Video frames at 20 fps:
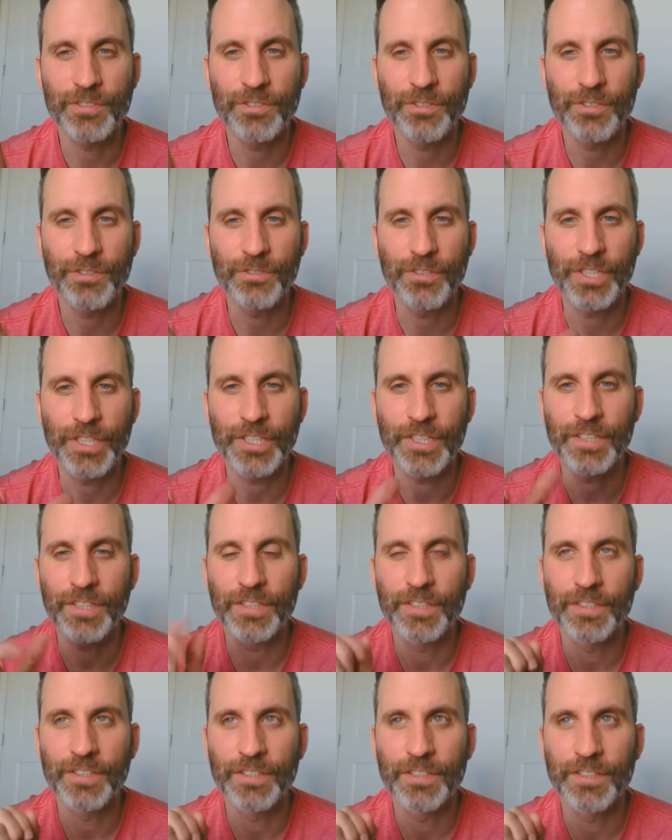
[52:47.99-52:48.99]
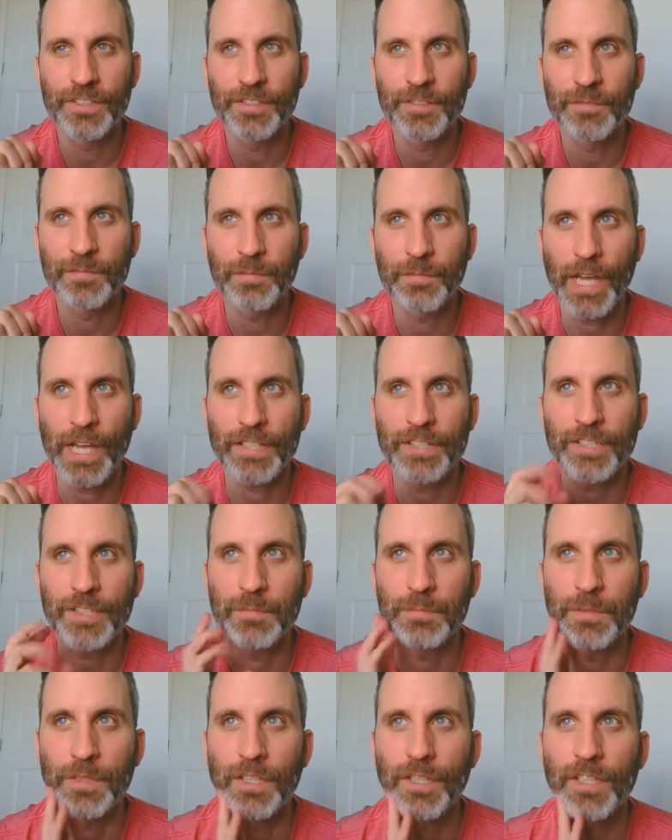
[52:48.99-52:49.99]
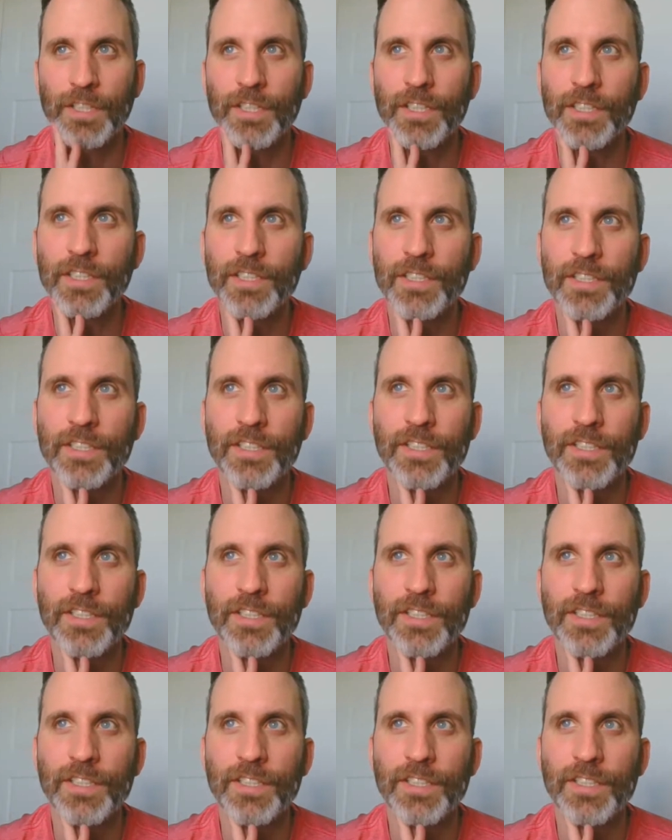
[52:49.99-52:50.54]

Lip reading: shooting basketball,